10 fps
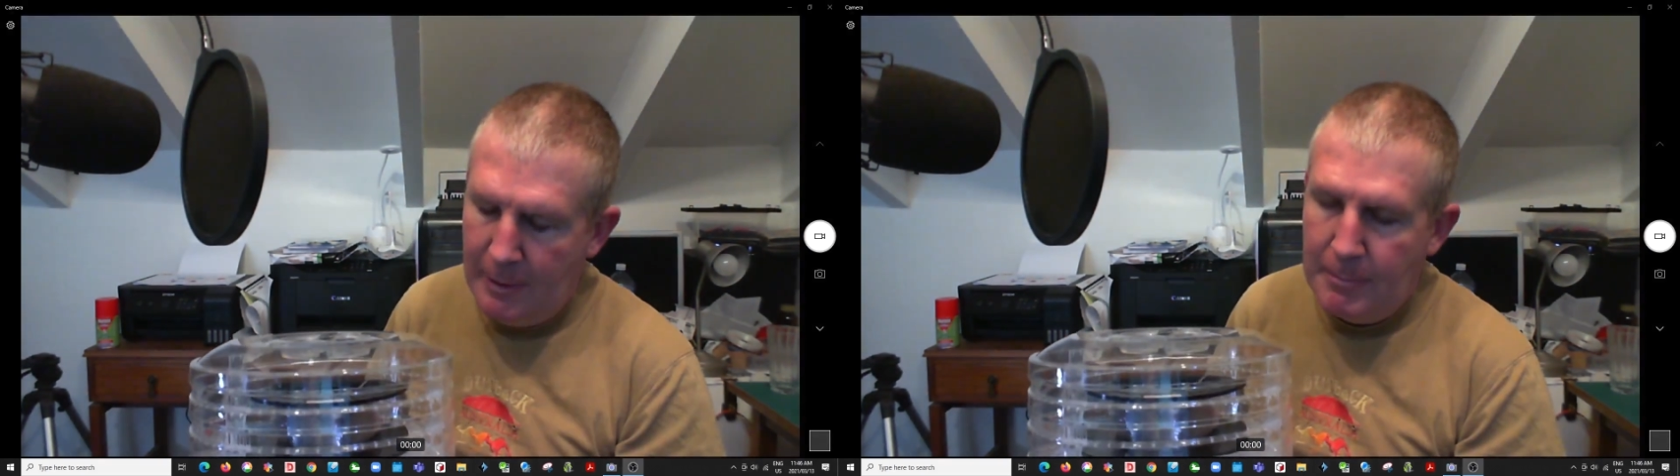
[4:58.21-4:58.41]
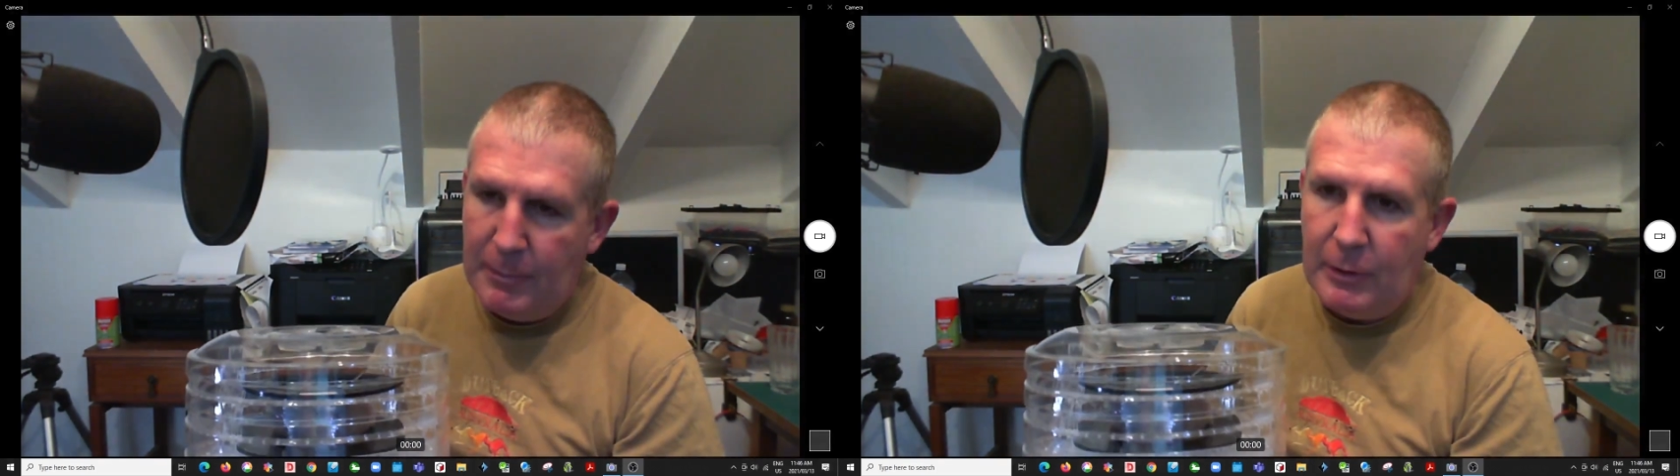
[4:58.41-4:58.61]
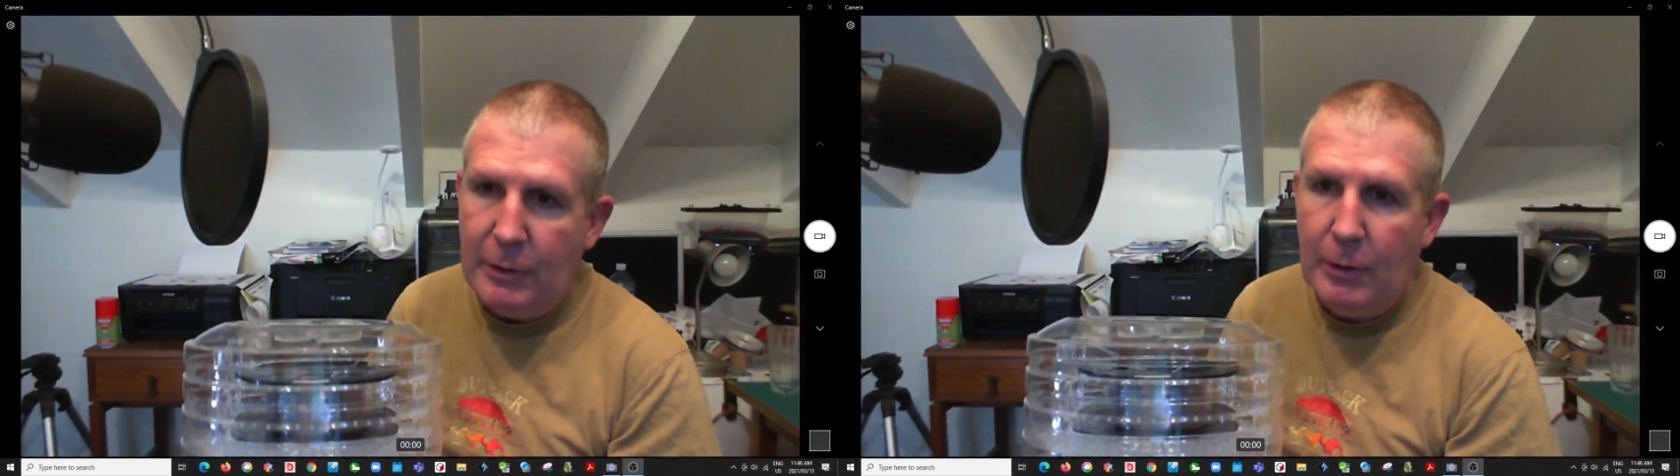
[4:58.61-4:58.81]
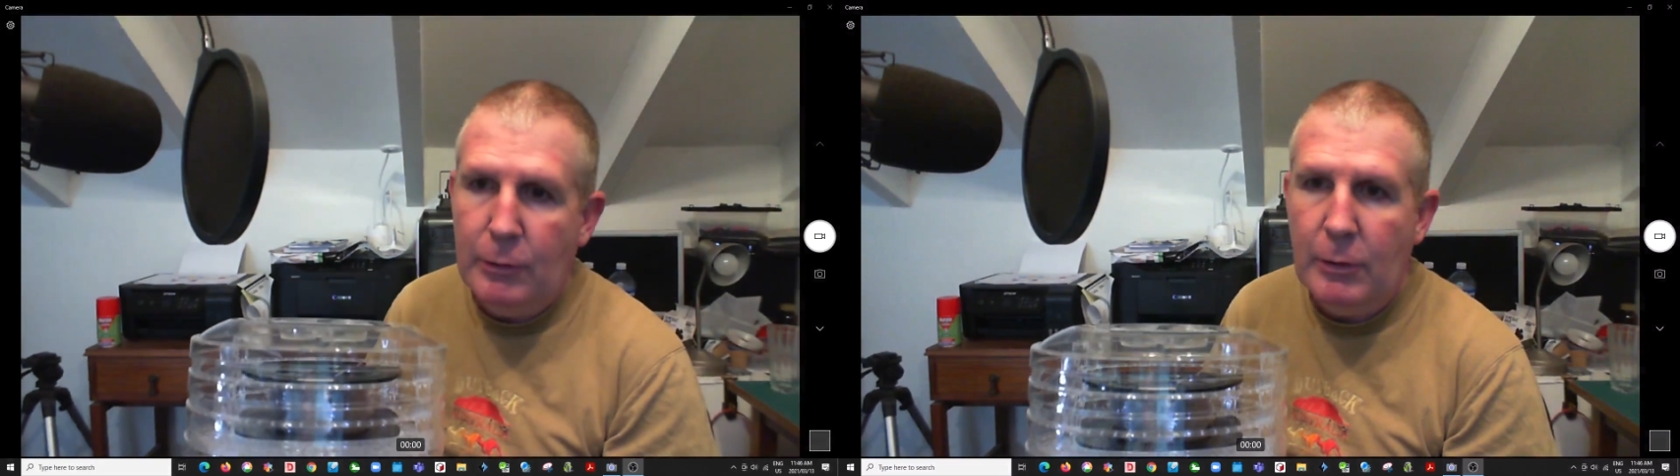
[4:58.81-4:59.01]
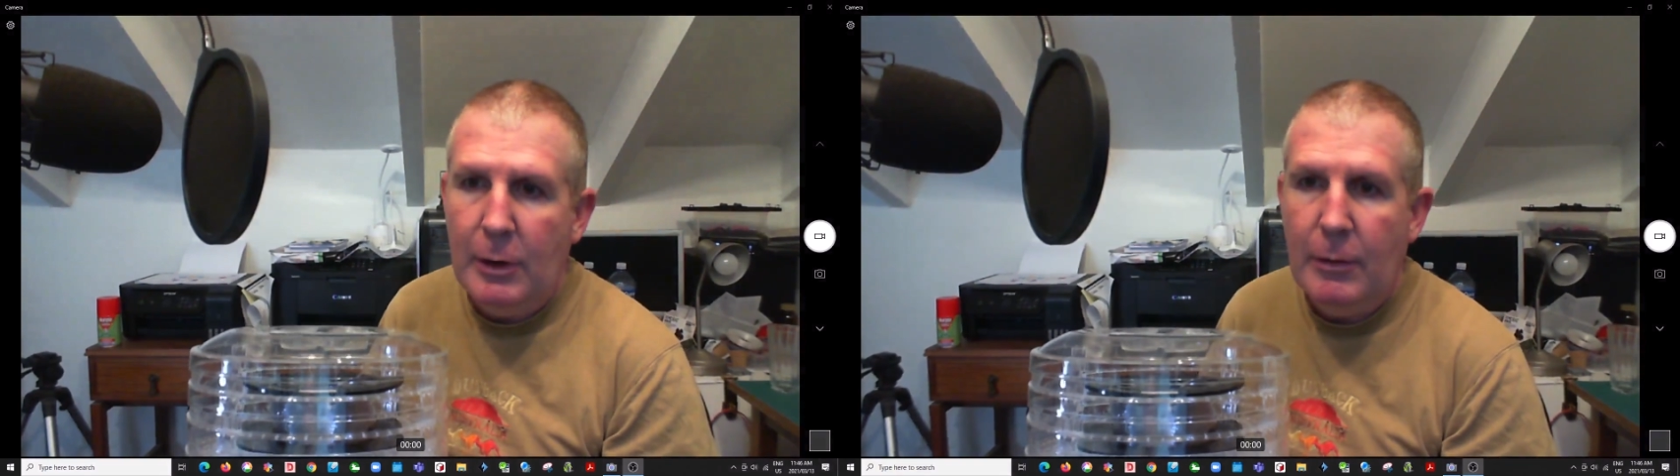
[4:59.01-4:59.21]
It does not
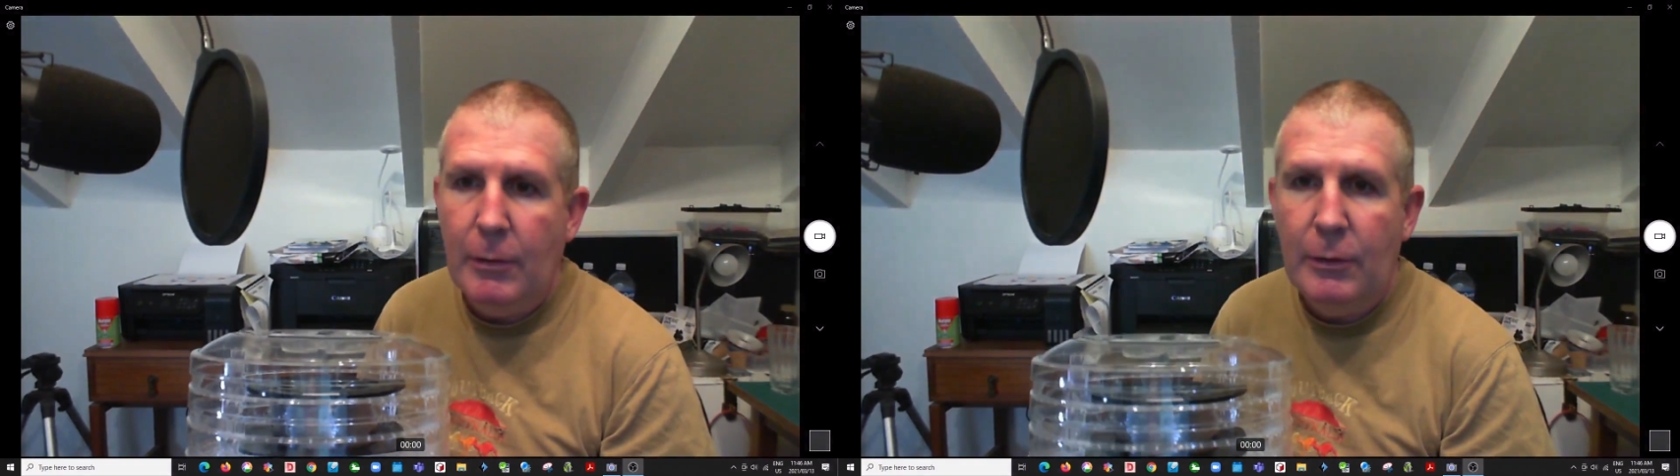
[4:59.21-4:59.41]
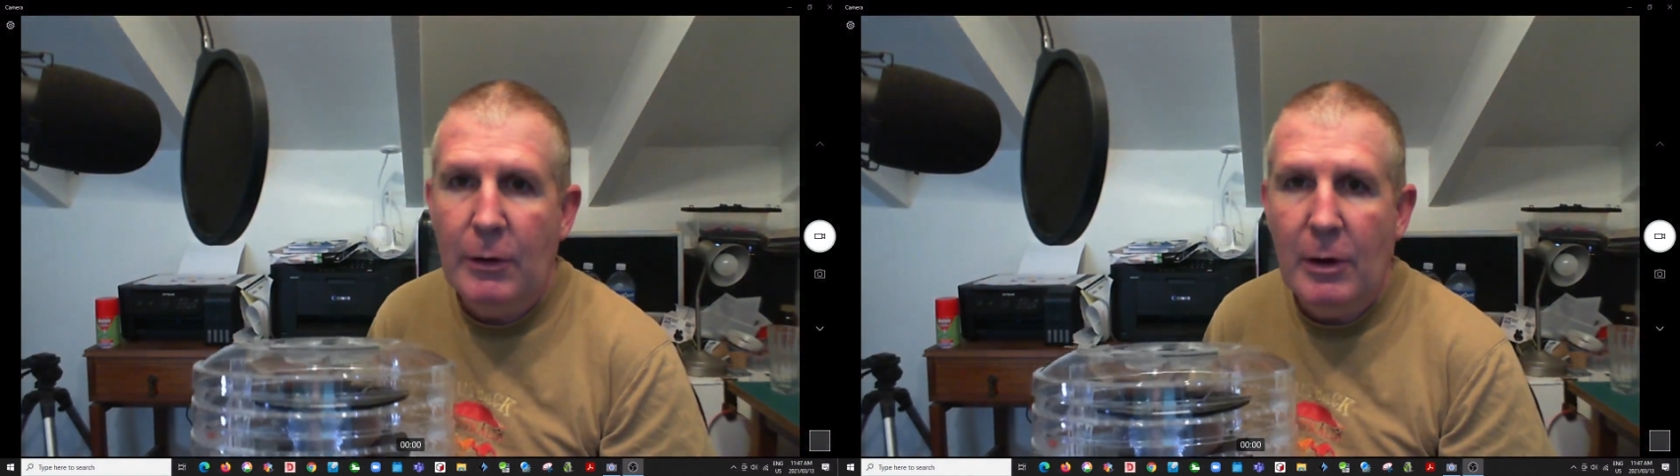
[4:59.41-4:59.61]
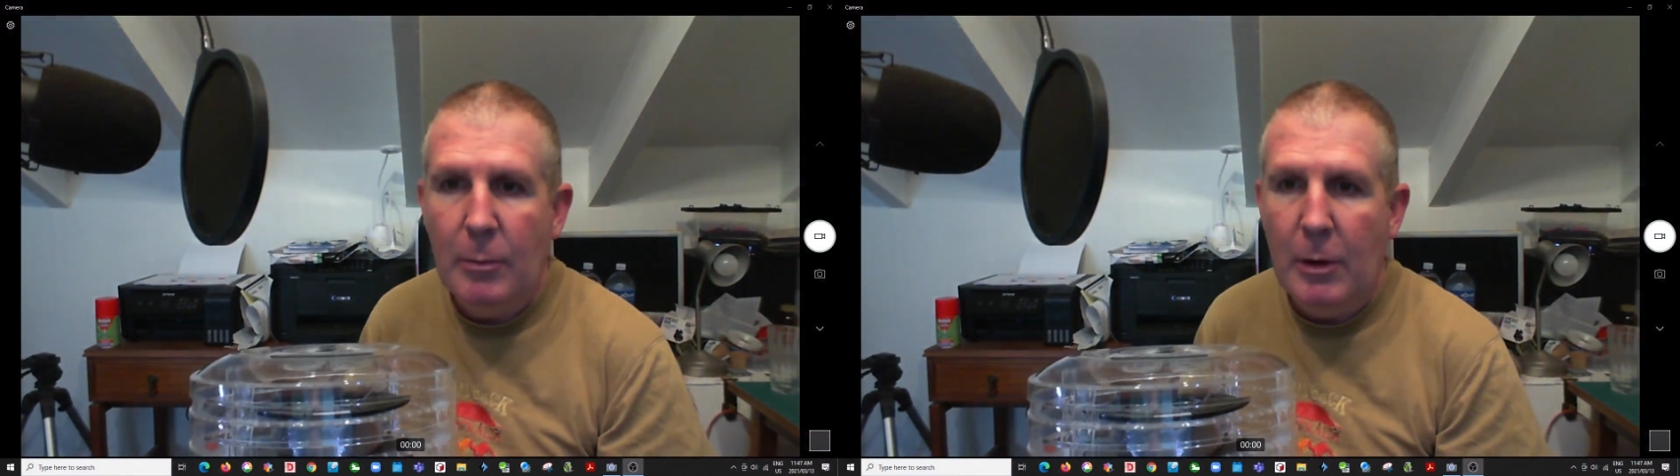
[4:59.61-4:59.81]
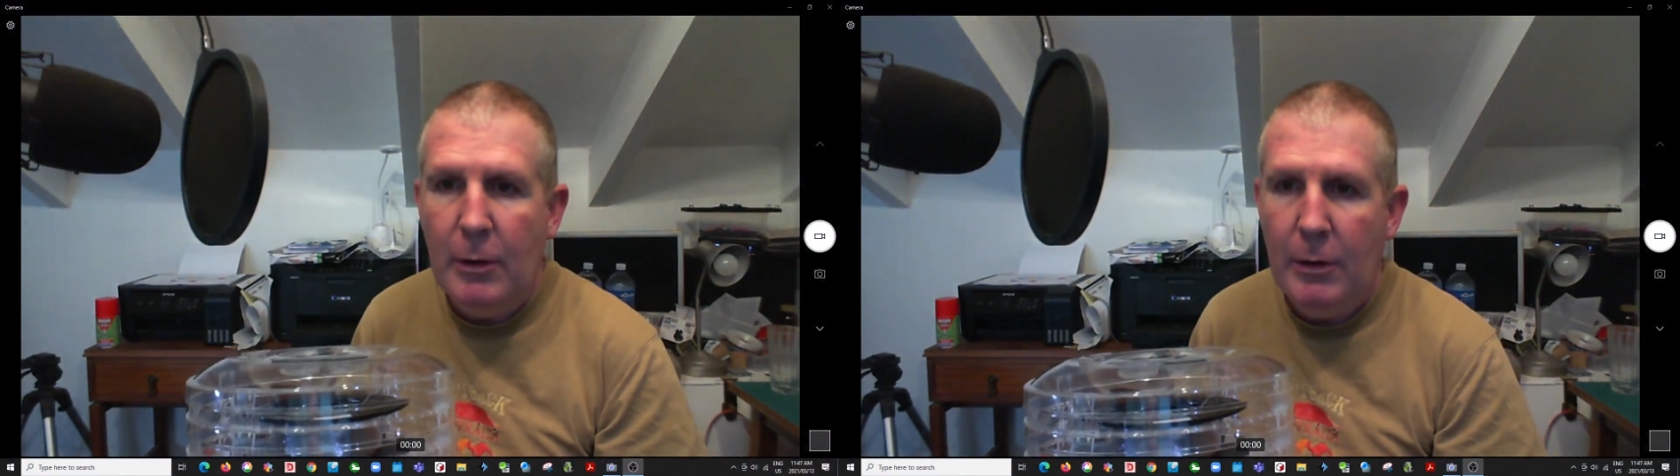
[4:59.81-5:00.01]
have a timer,